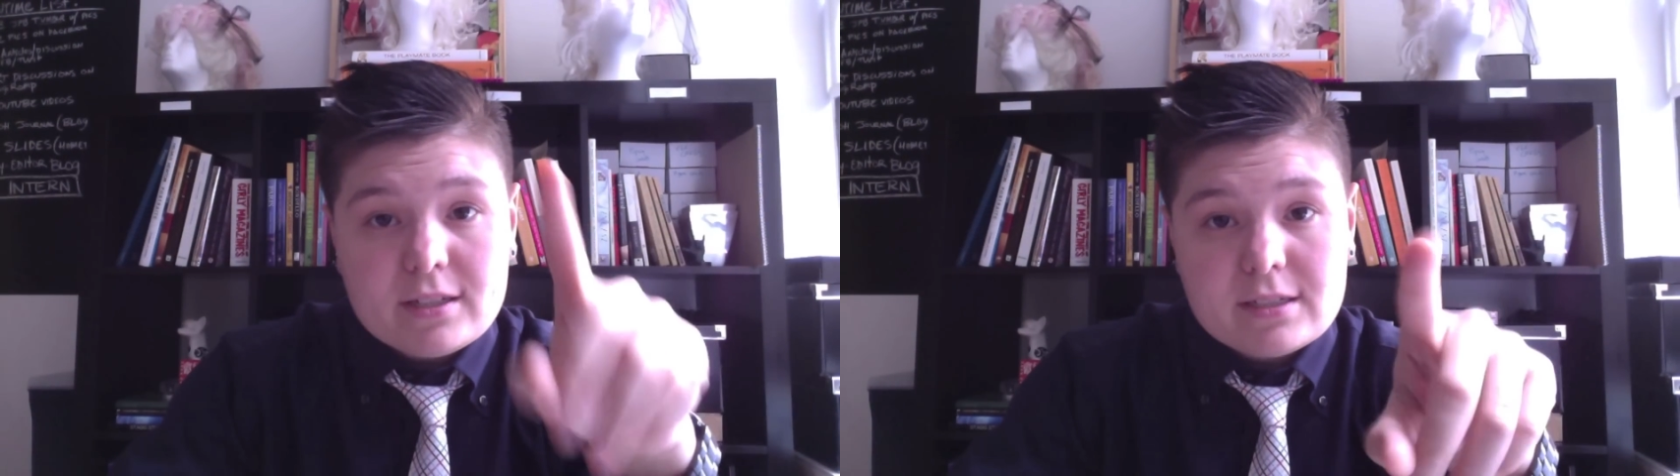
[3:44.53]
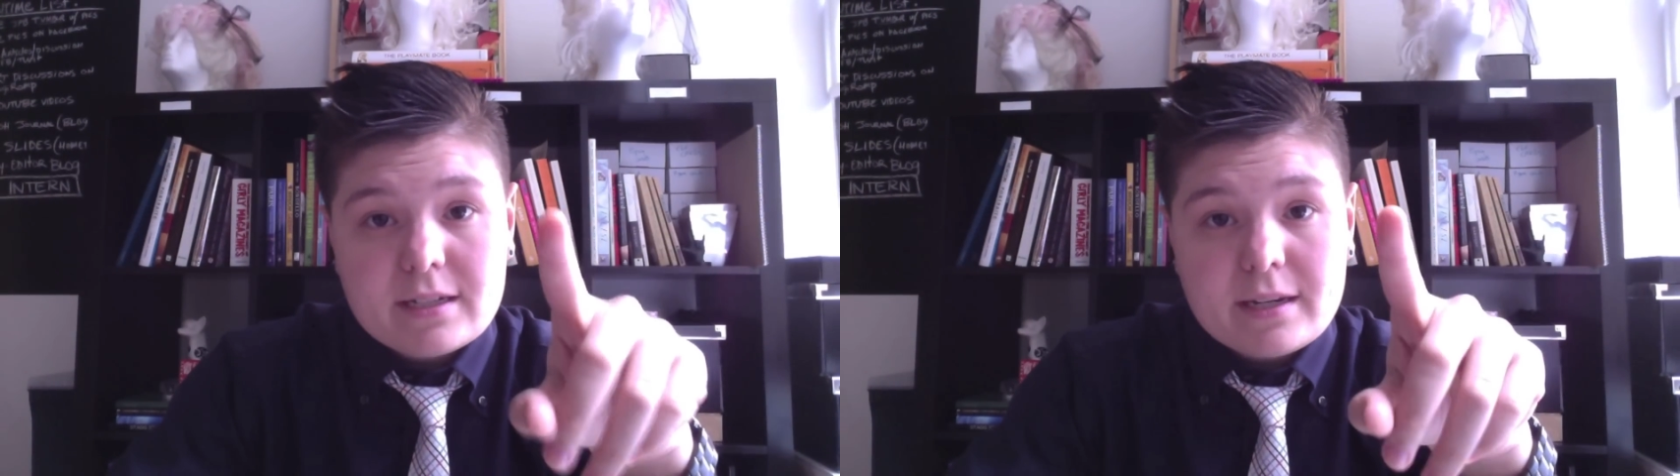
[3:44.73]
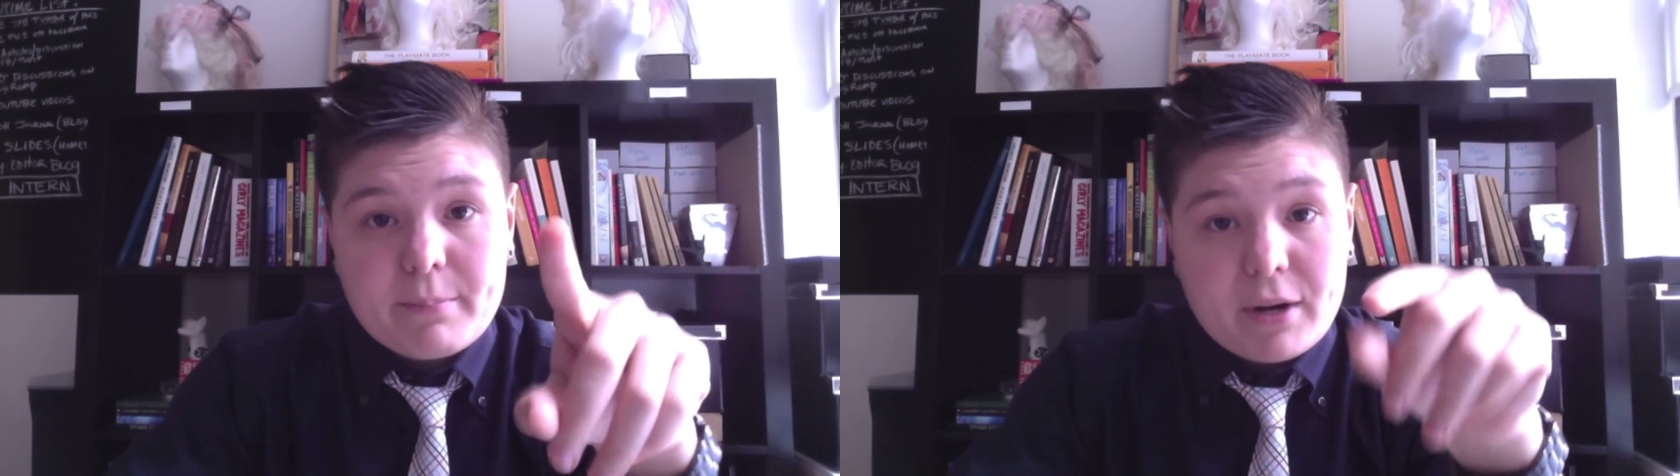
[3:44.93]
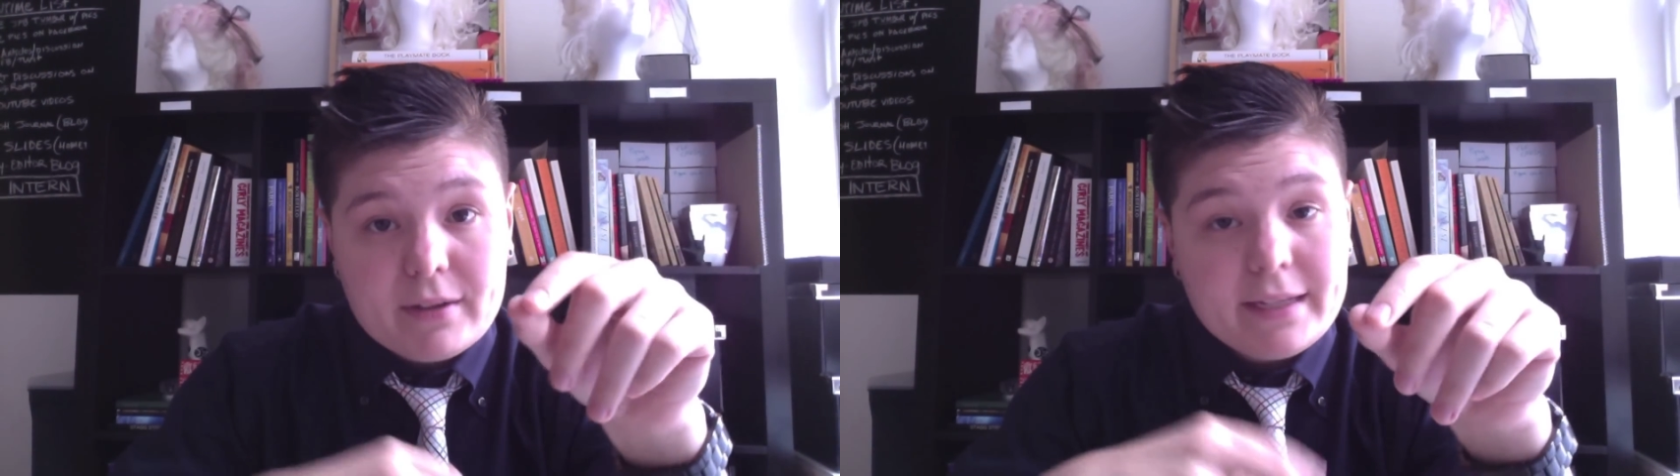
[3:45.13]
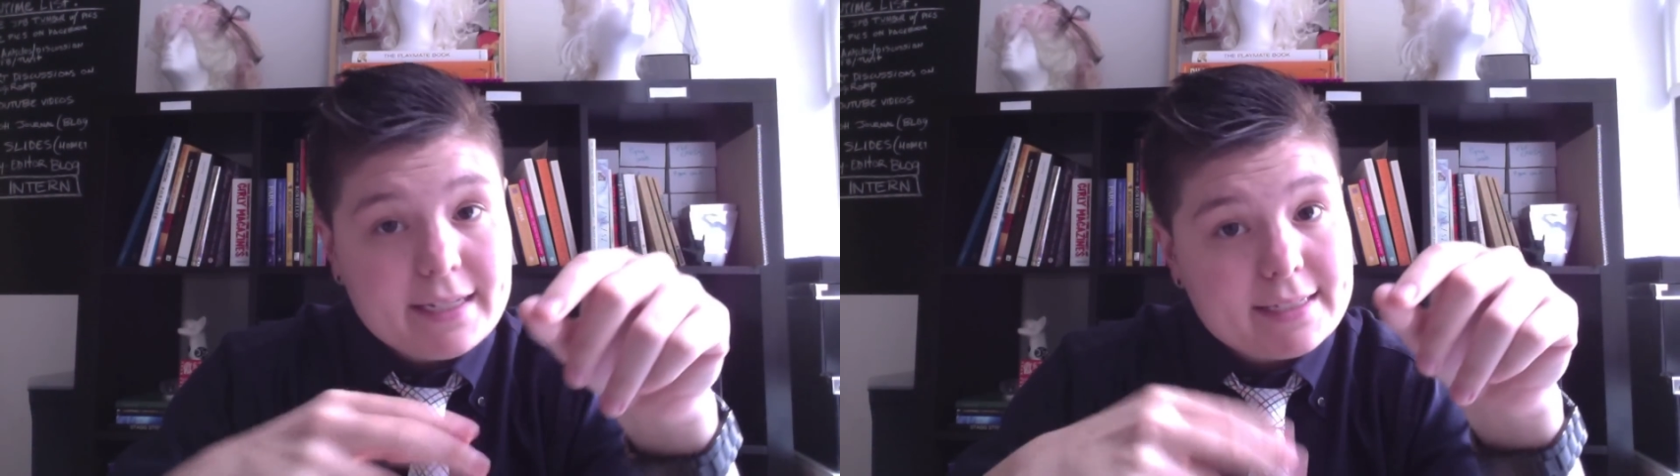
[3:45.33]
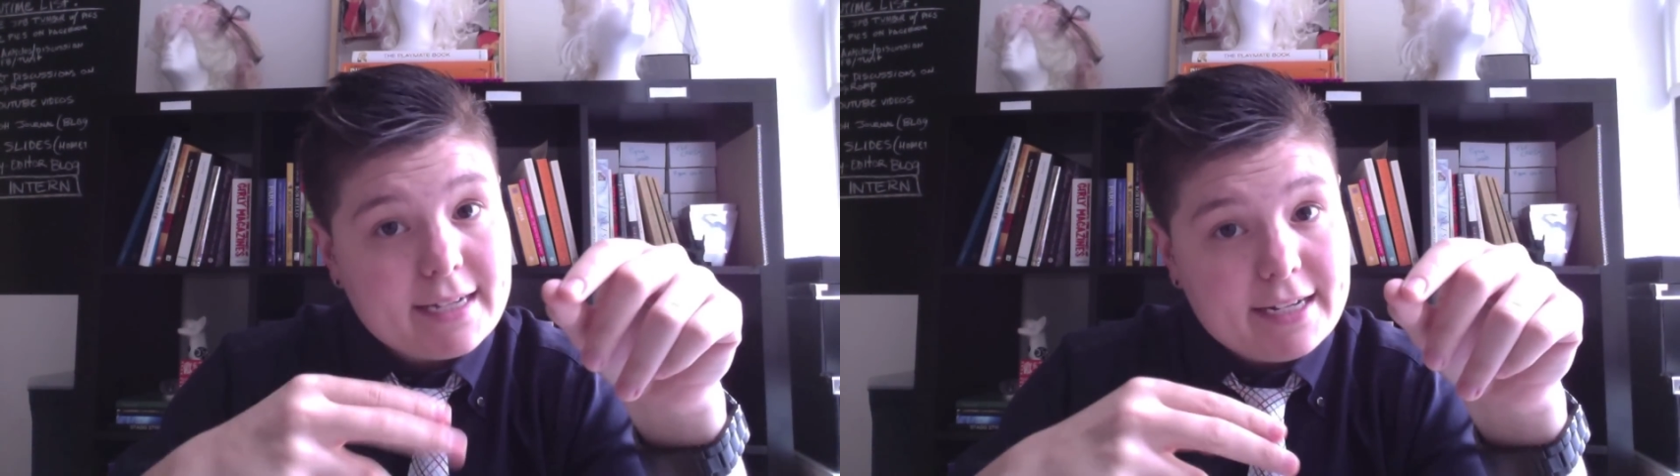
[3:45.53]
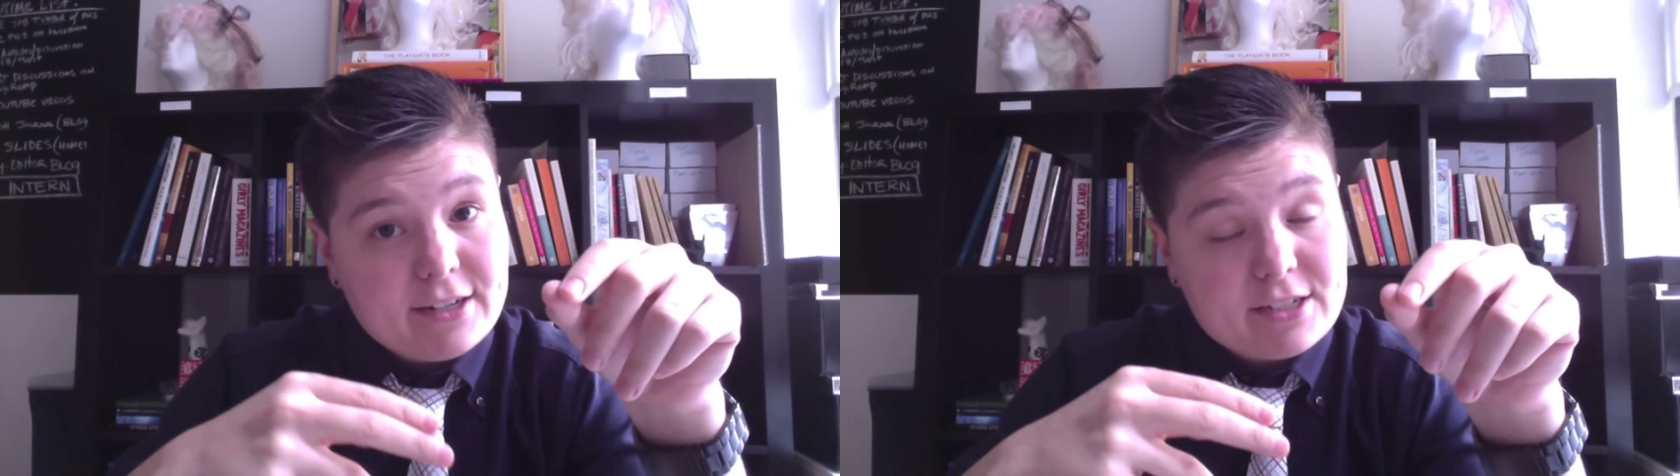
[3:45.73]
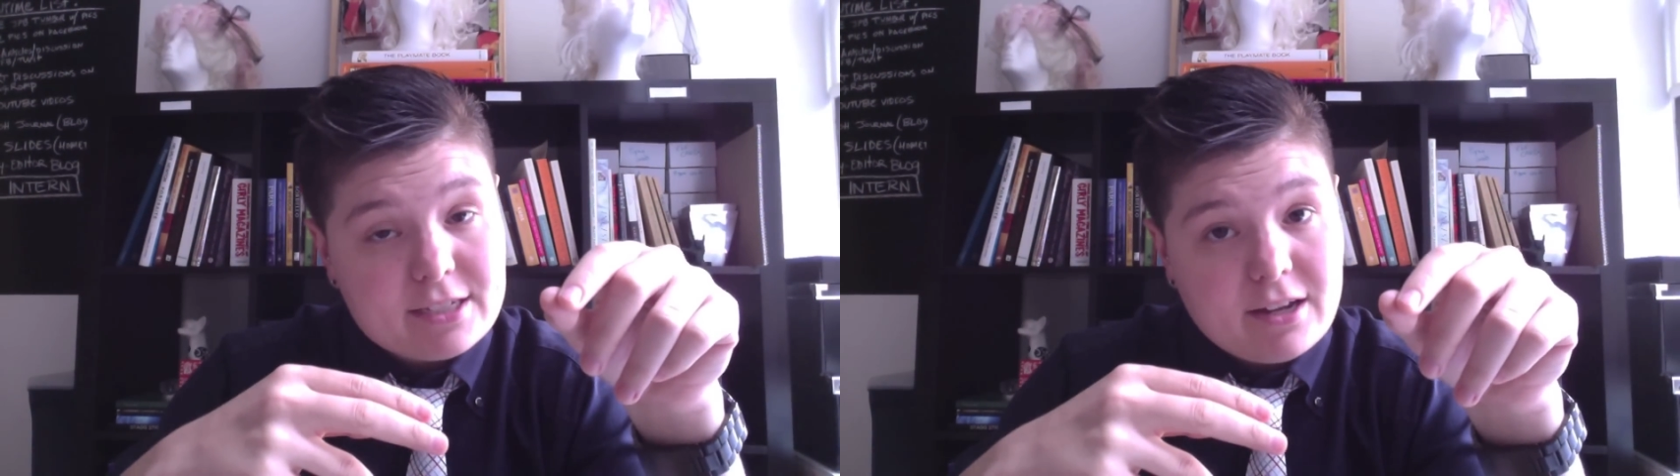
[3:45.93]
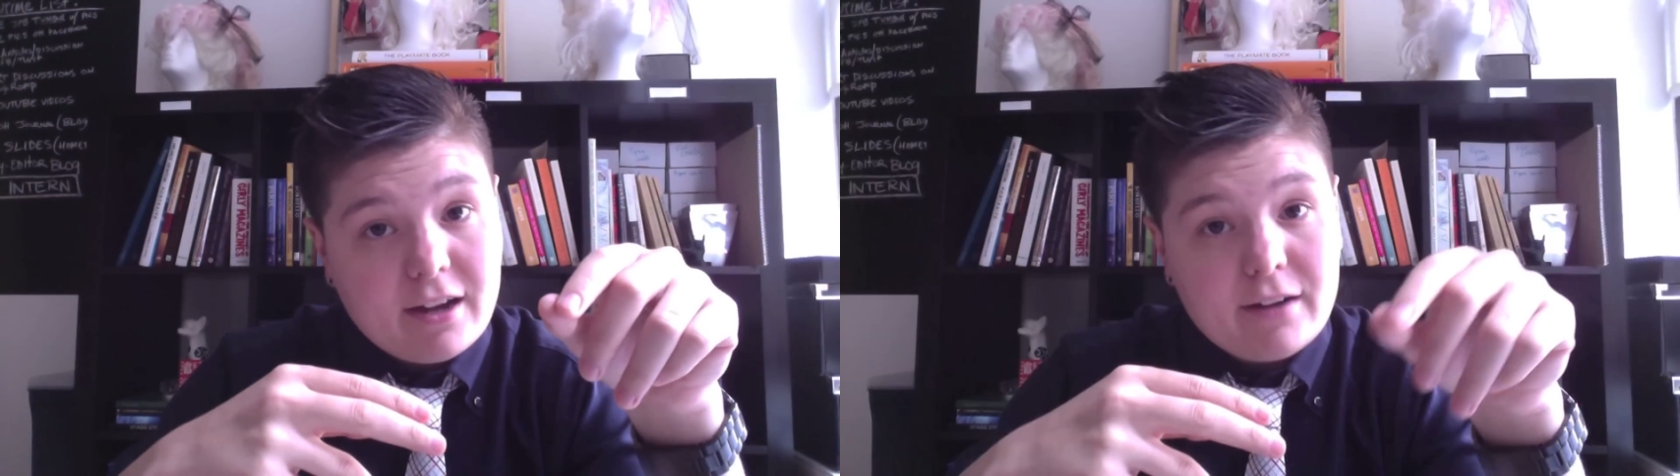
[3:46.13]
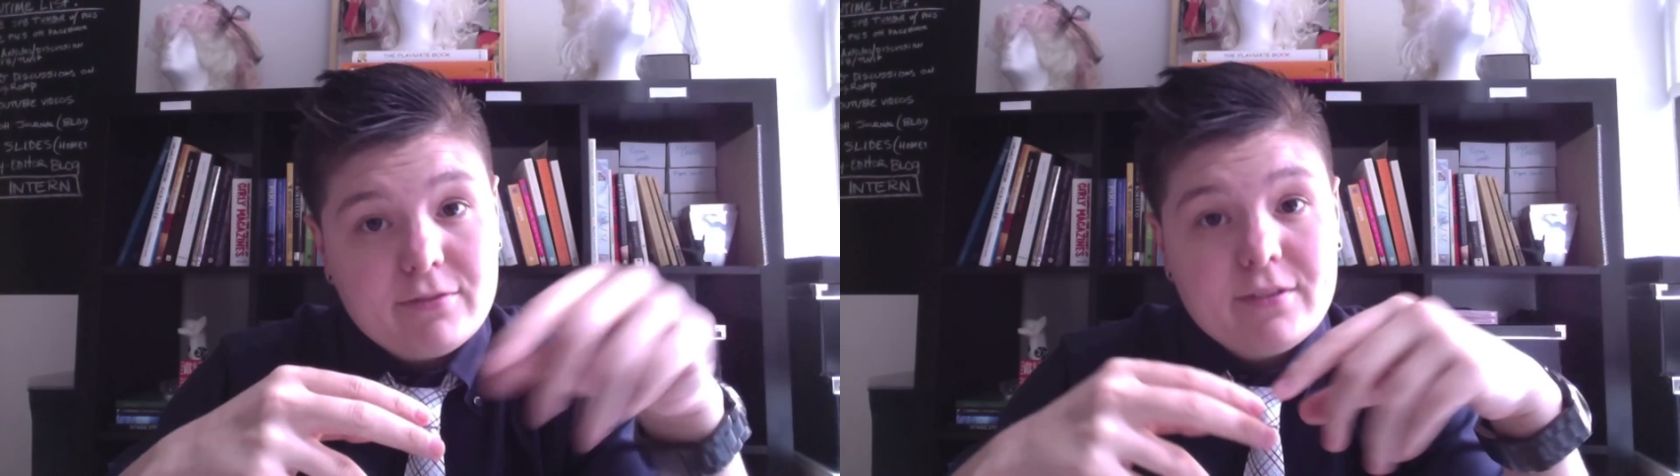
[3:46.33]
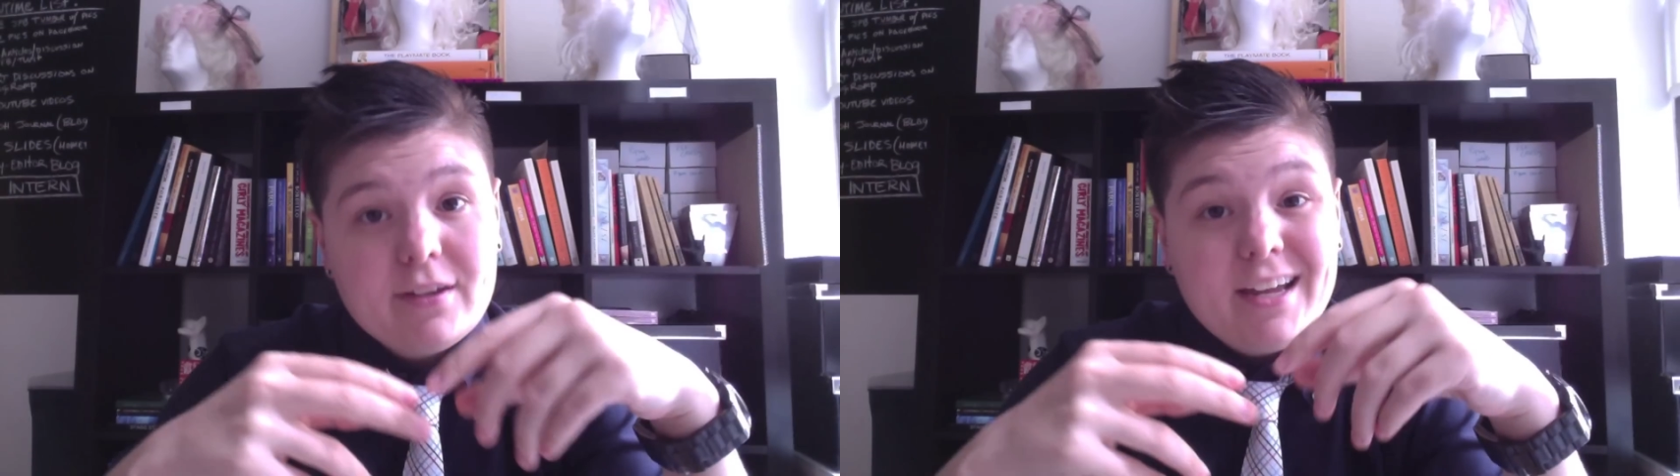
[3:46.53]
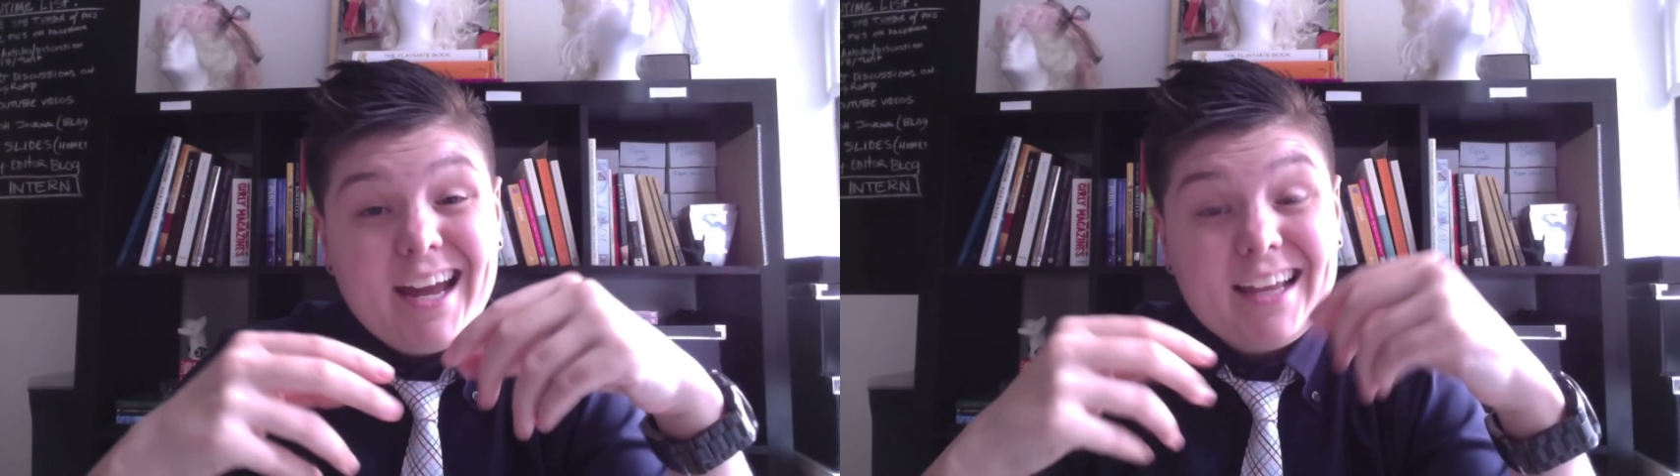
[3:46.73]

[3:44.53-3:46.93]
or else it's gonna burn the inside of your stuff.